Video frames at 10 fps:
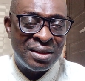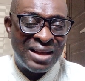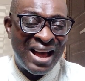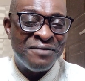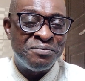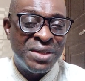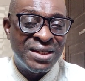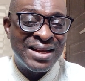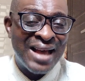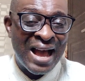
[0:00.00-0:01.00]
have
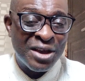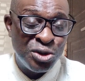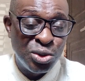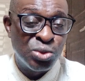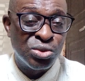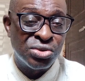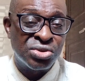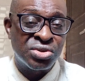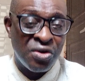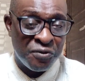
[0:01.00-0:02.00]
been
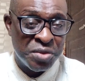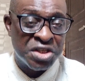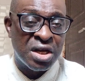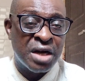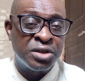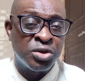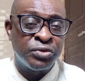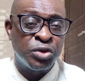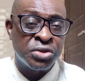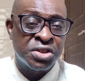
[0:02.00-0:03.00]
accused of miscarriage
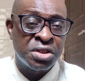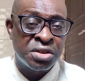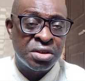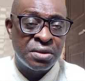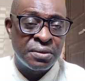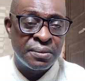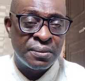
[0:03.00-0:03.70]
of justice.